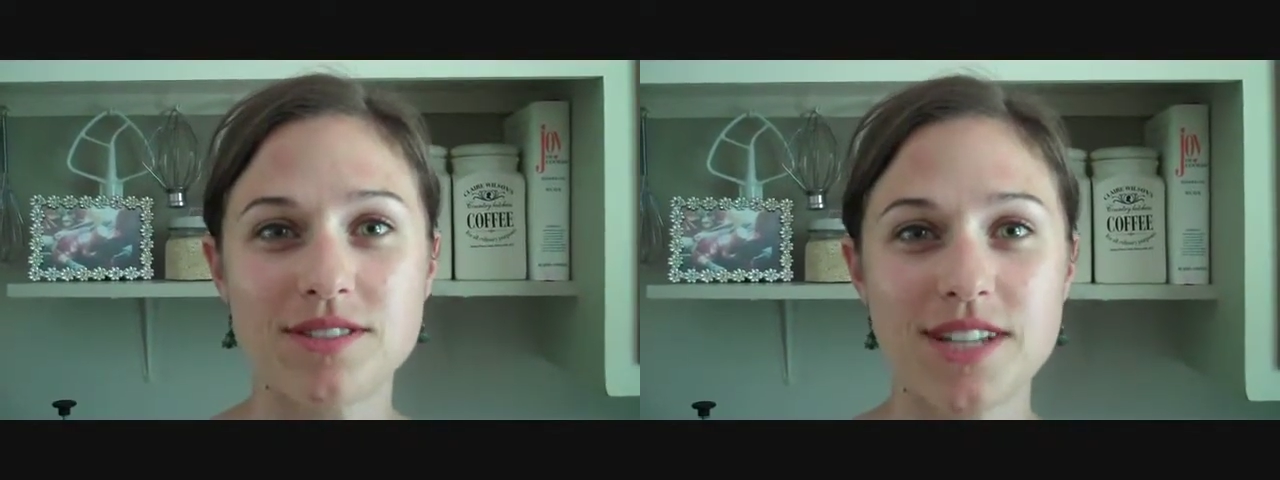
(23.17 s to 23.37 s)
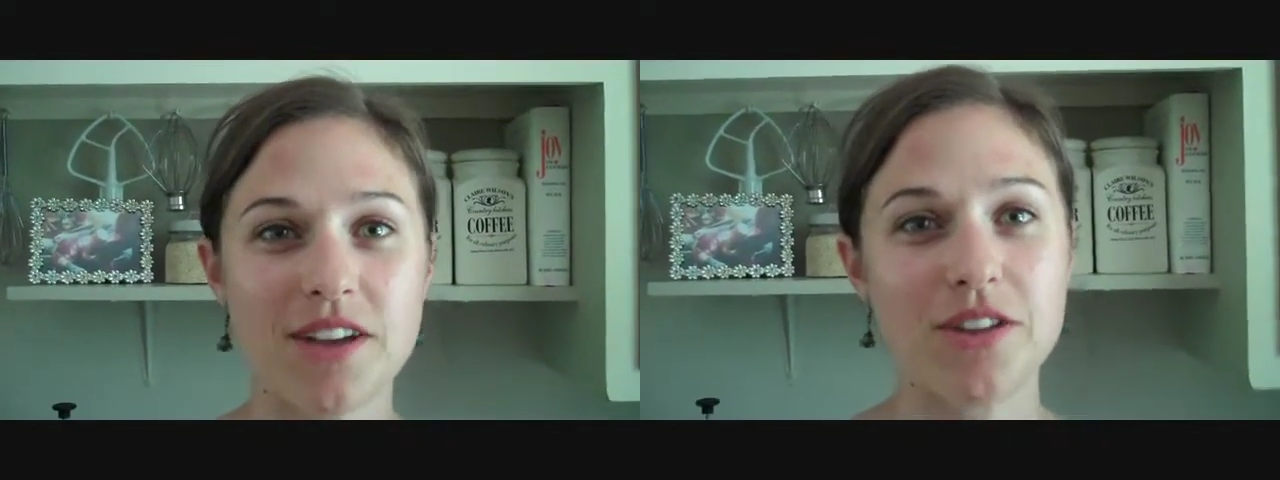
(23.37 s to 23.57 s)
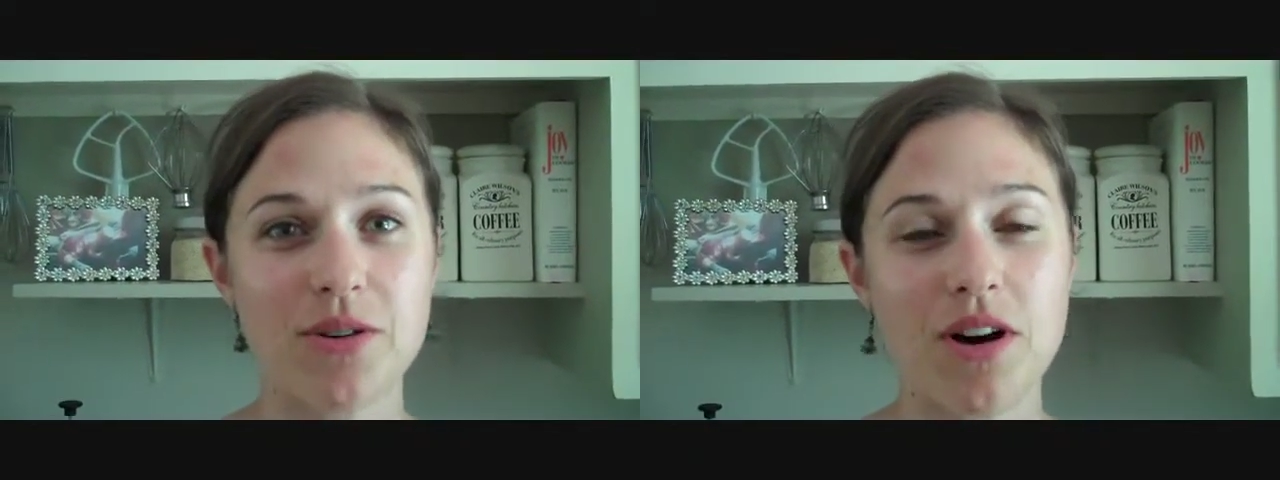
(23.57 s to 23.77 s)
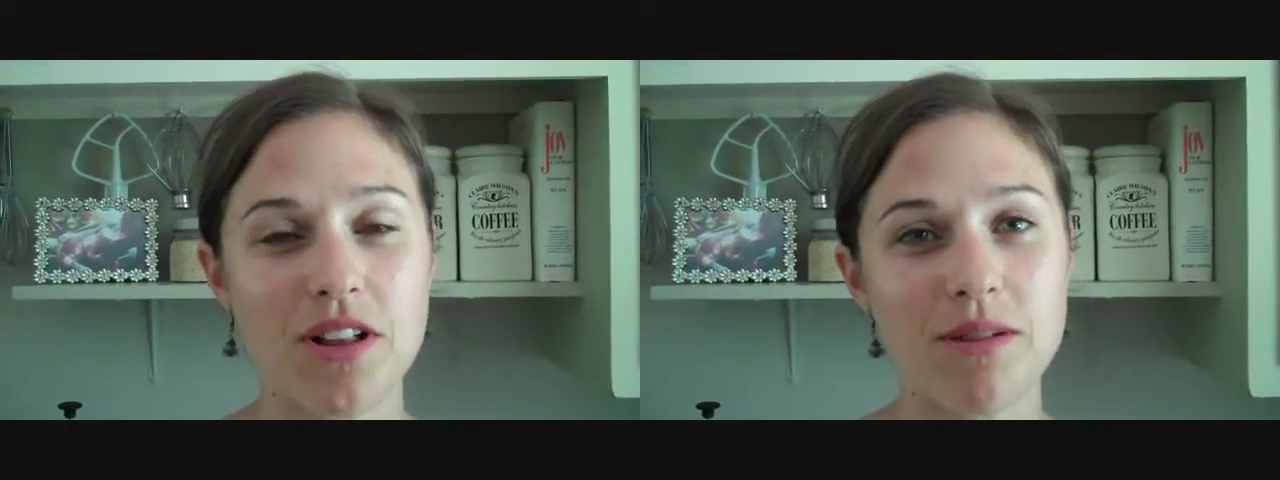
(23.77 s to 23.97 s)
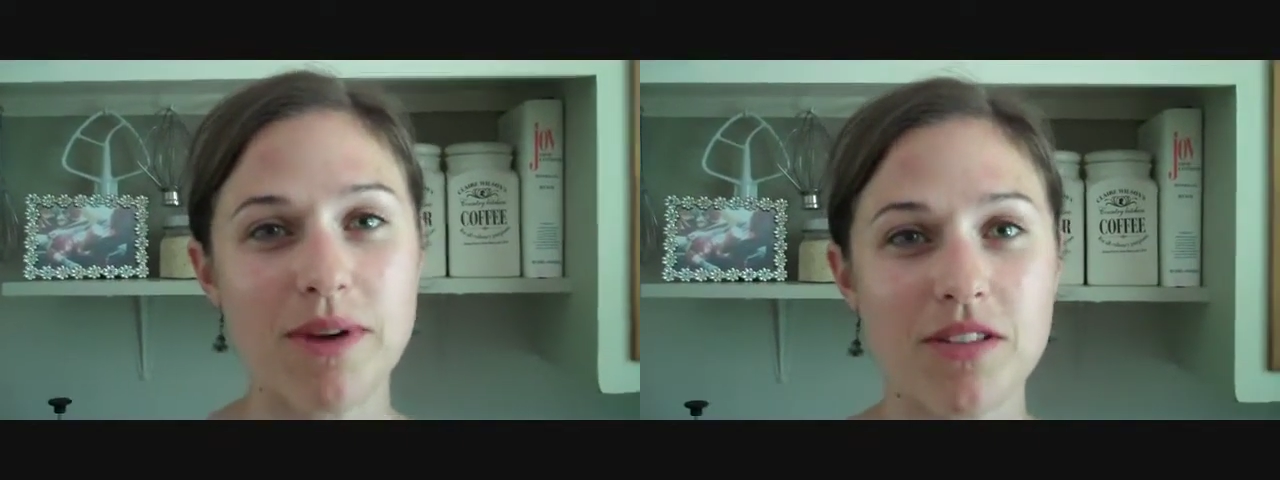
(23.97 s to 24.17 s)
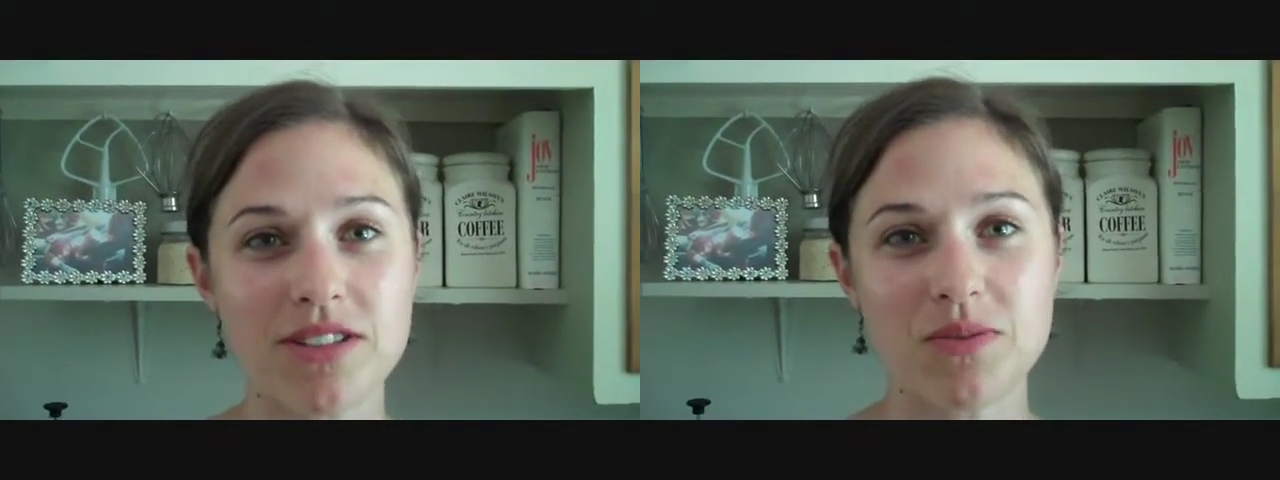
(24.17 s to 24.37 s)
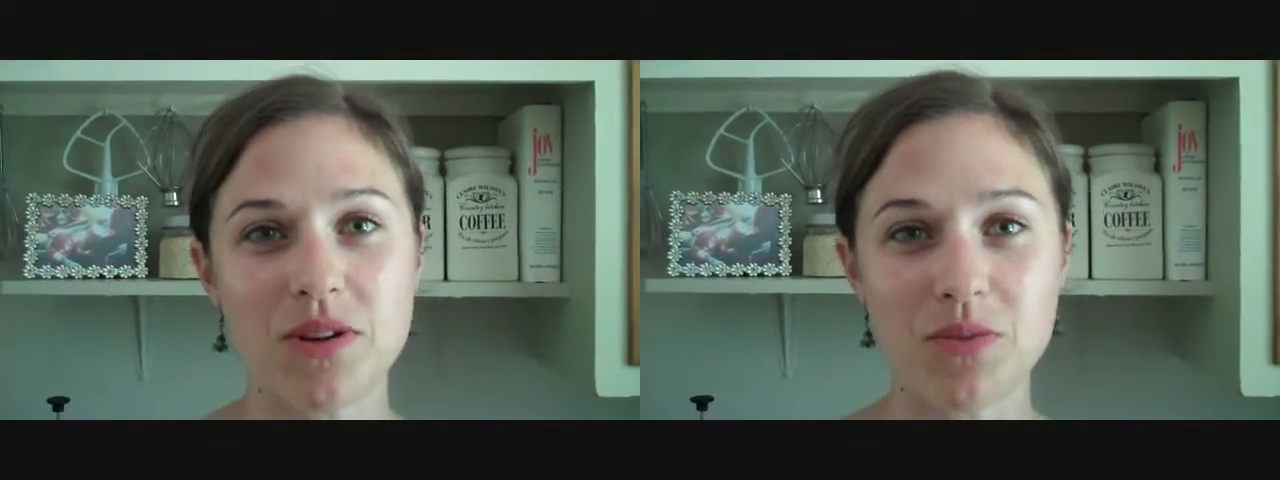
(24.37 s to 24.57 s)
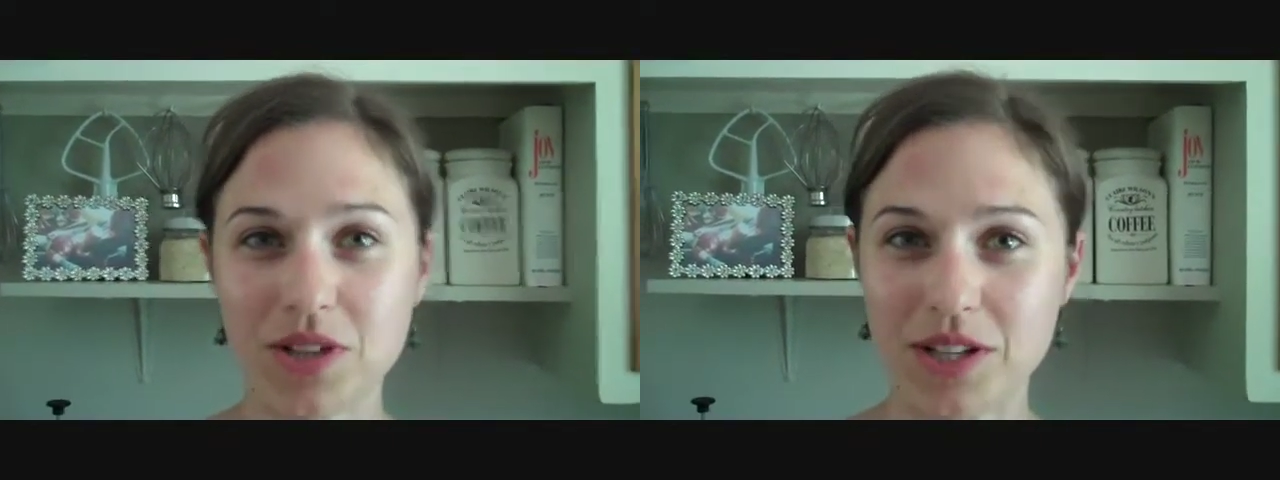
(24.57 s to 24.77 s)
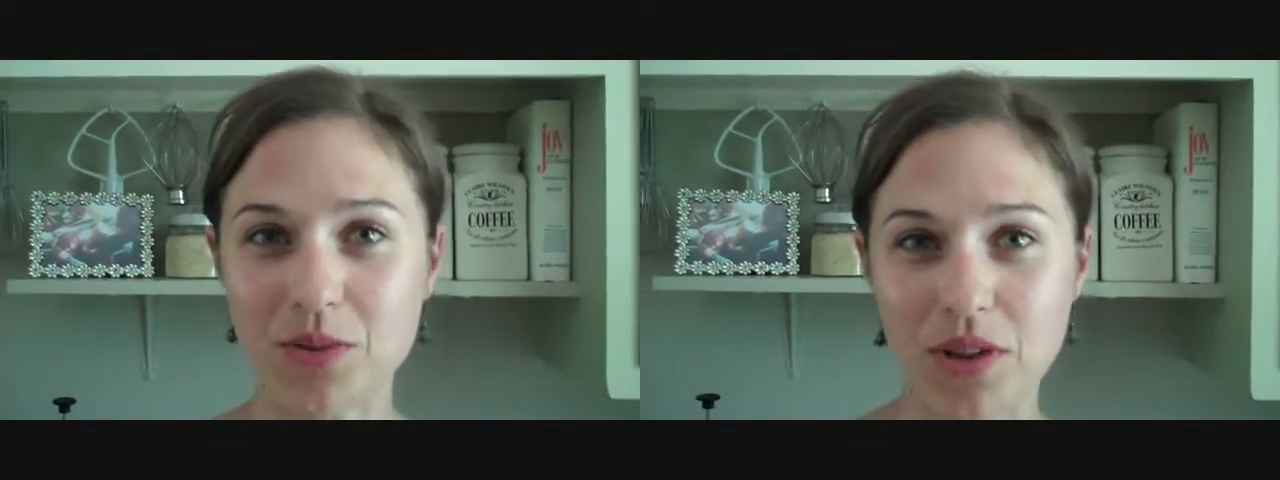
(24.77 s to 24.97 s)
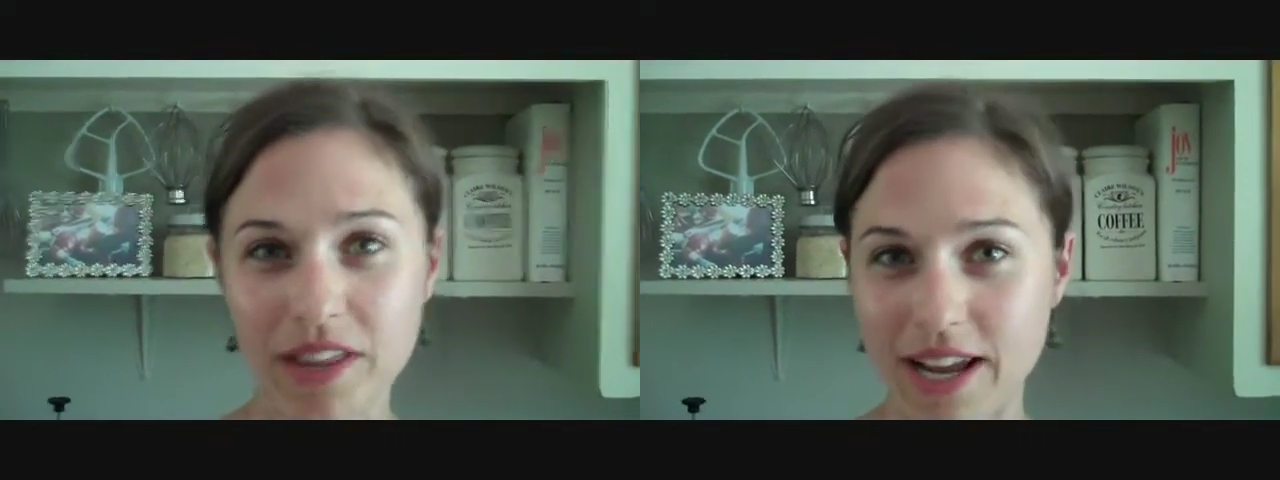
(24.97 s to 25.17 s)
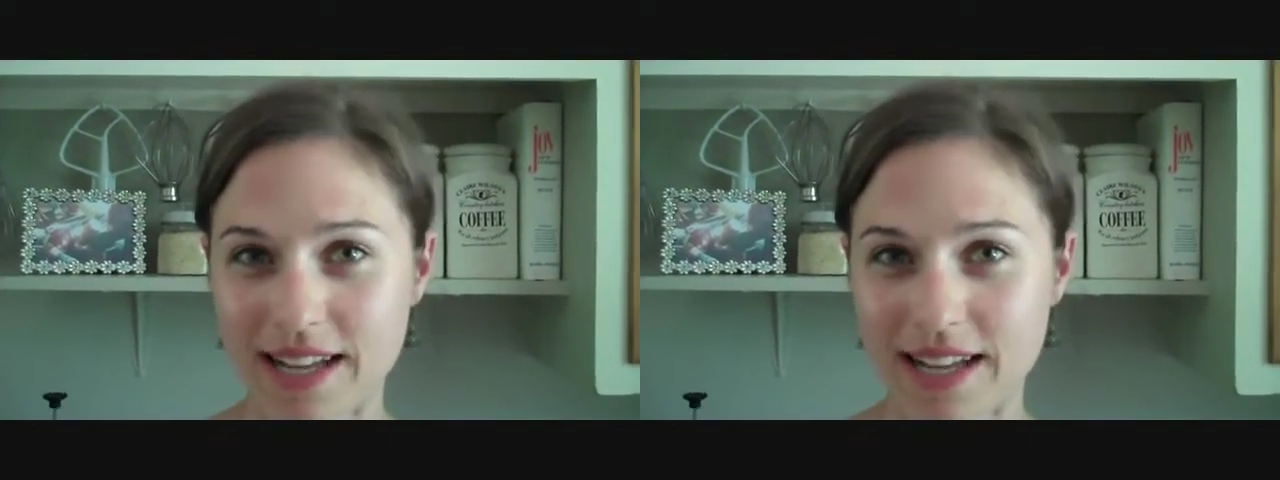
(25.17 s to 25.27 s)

tell you all about this one really cool thing